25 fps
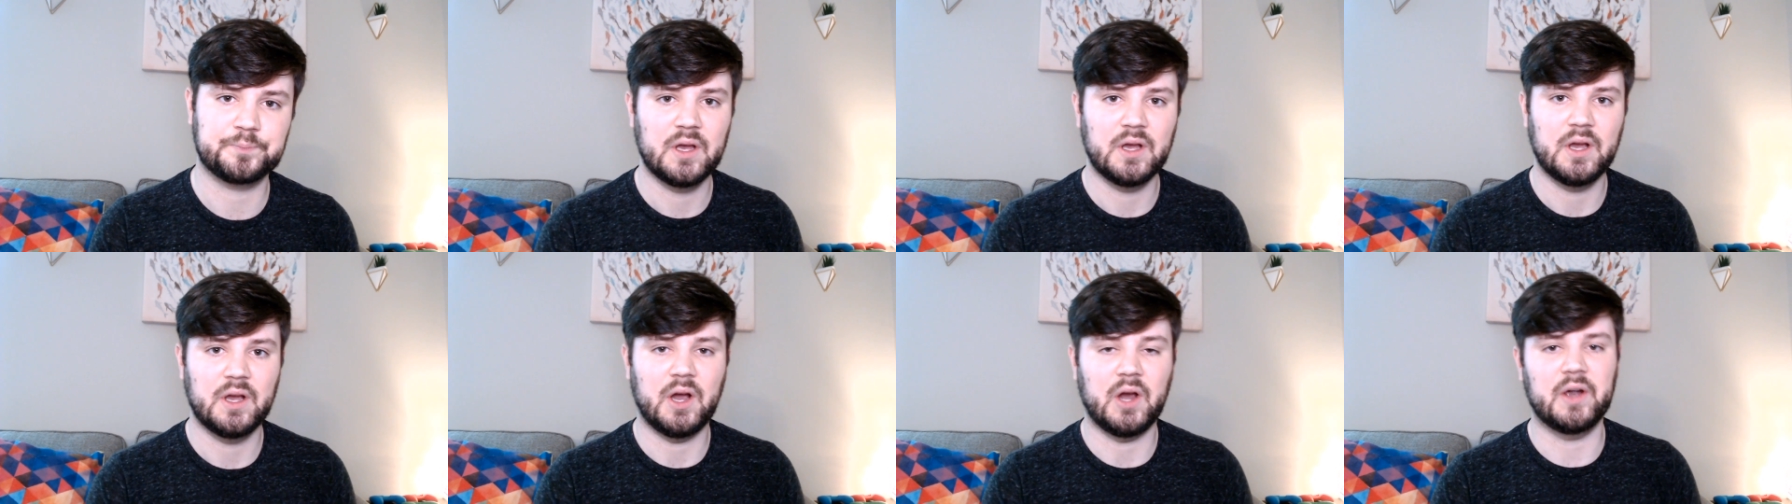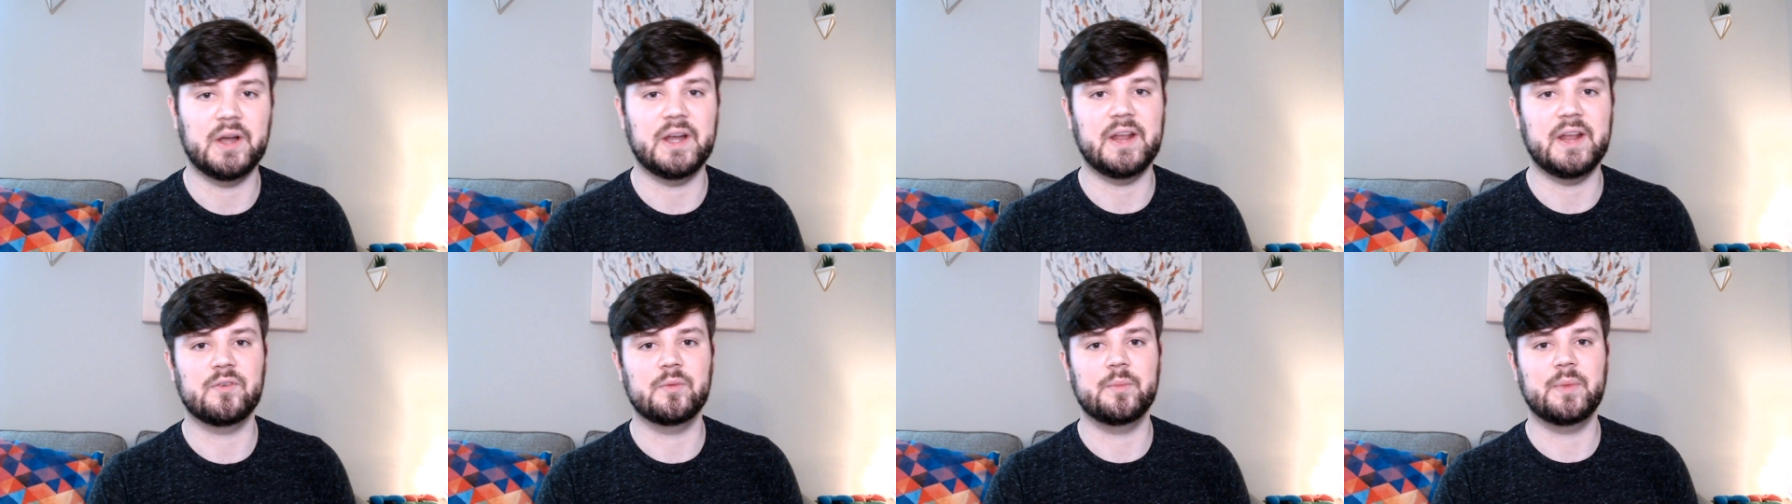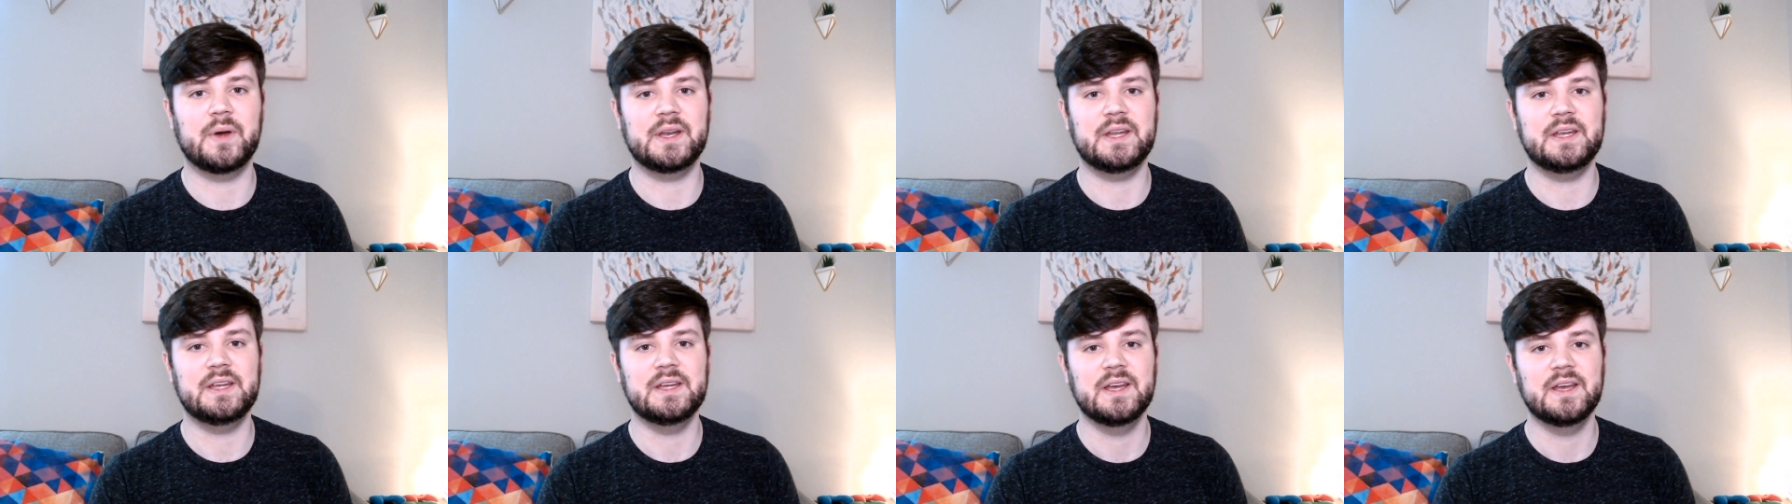All right,
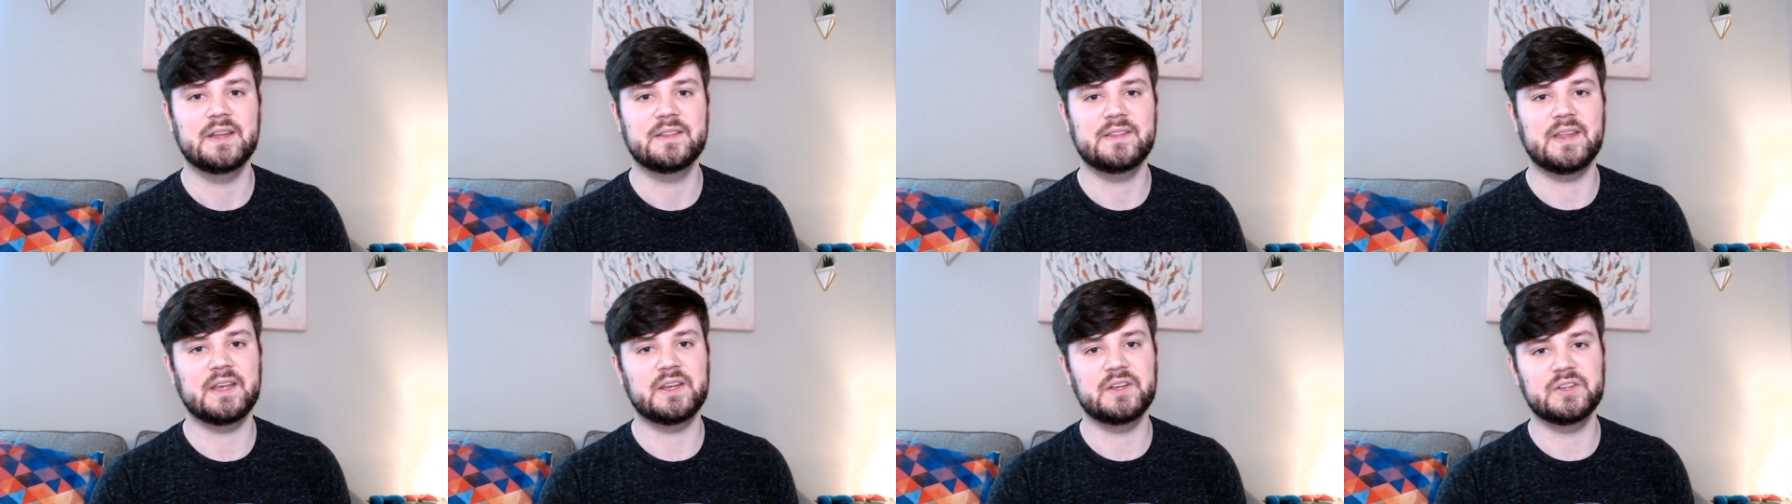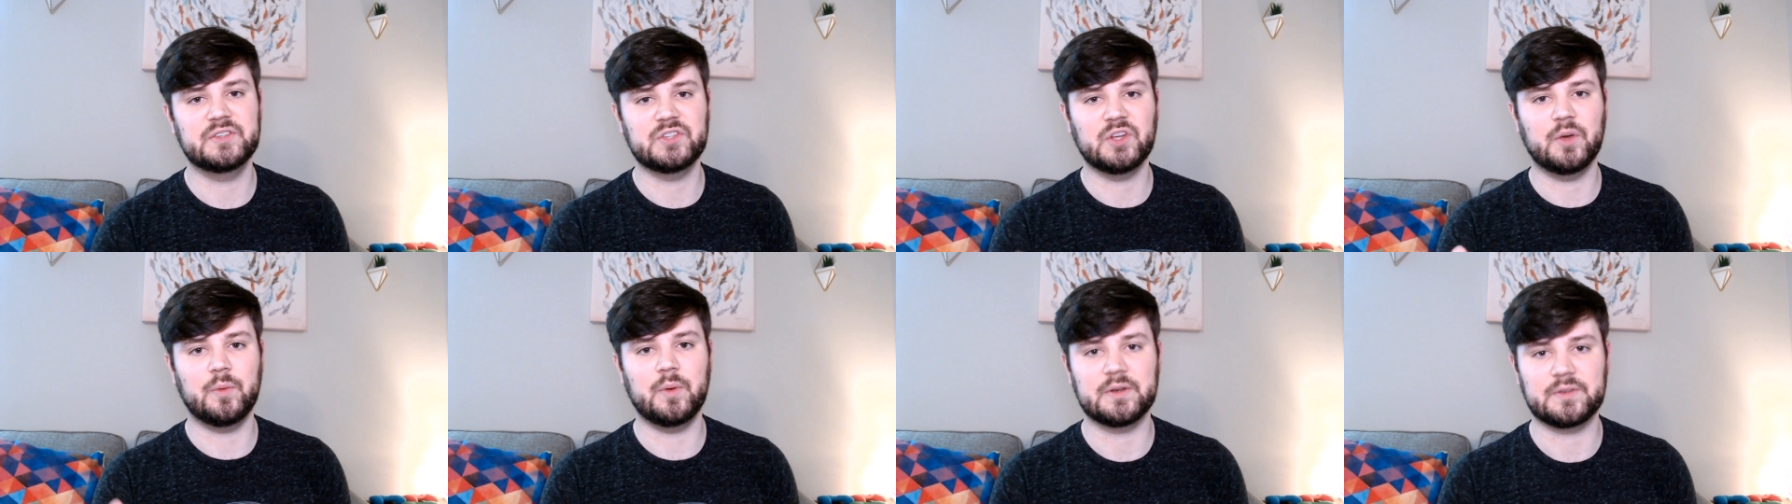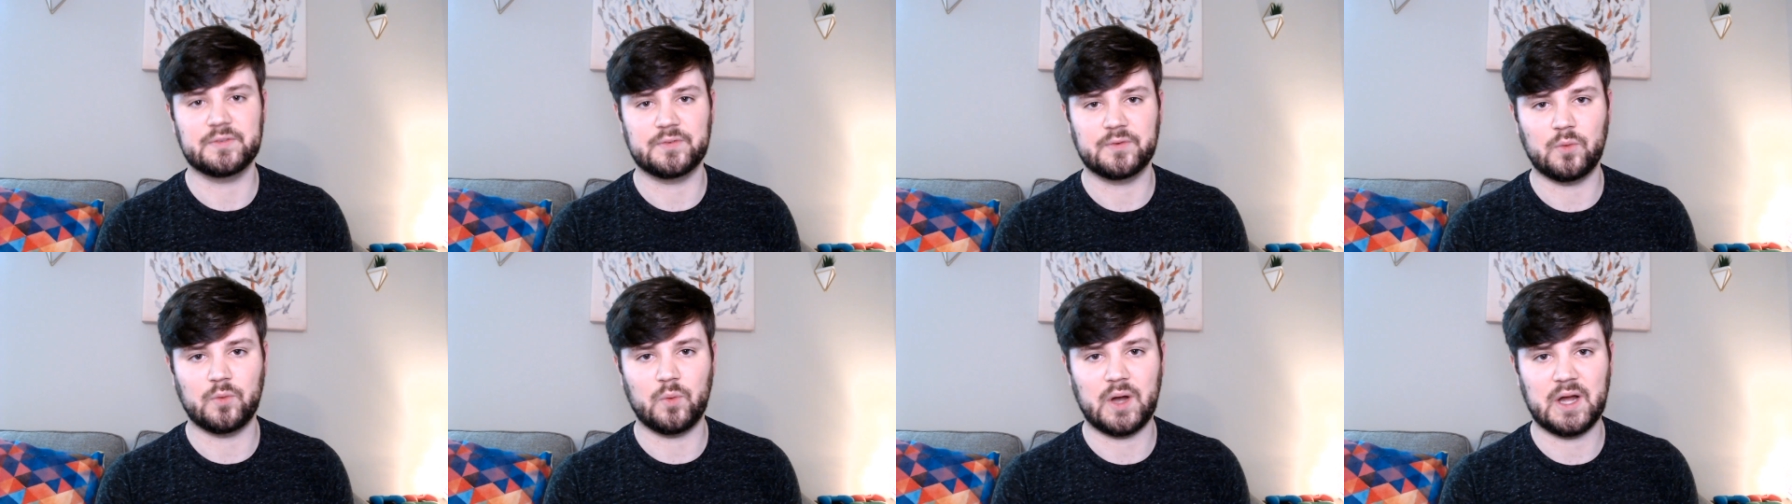everybody, thank you so much
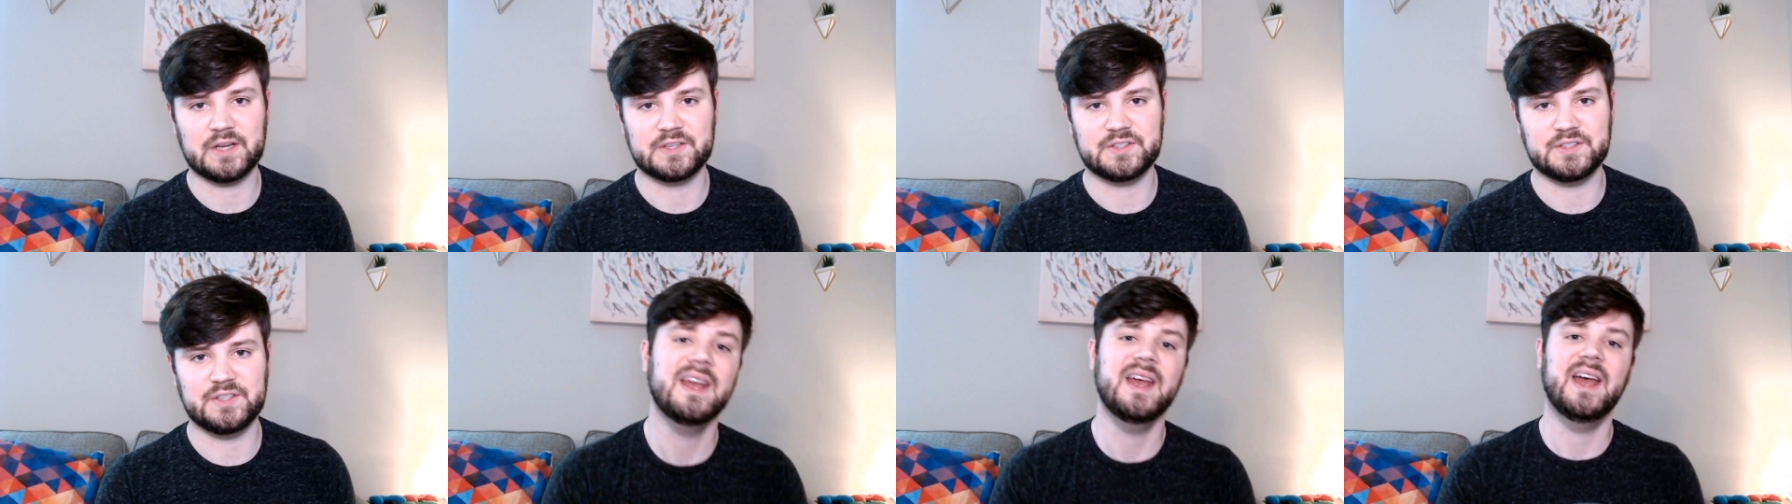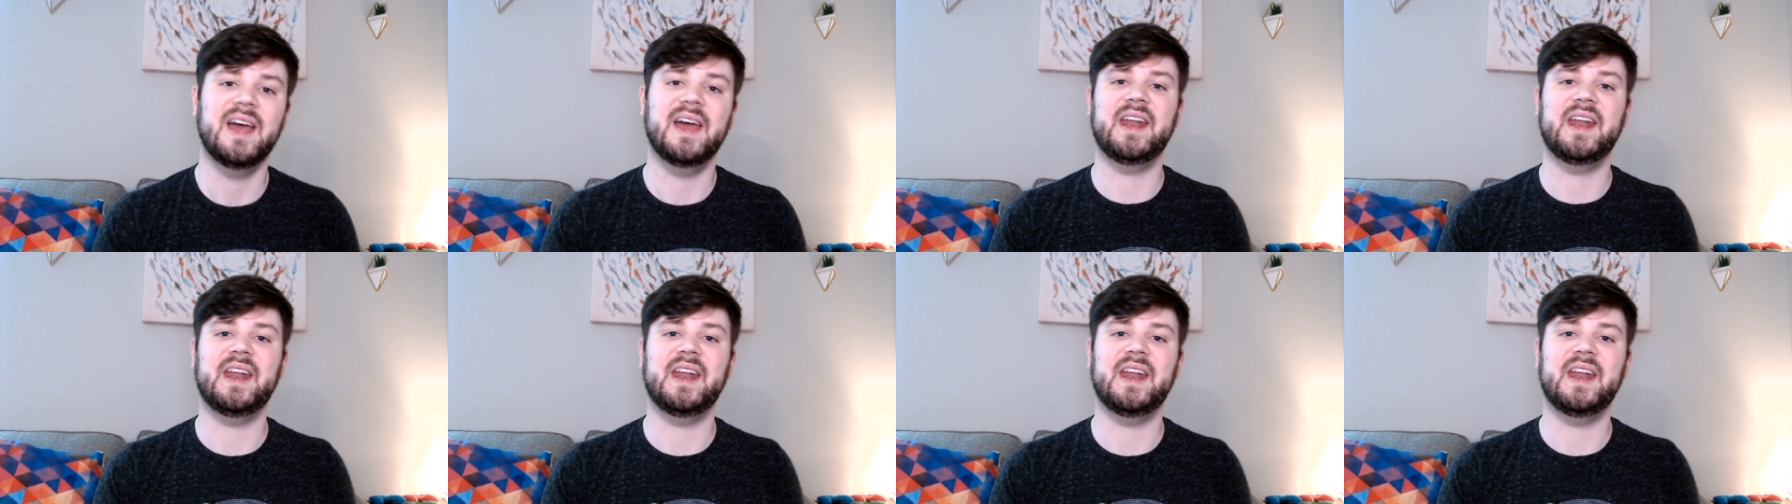for watching,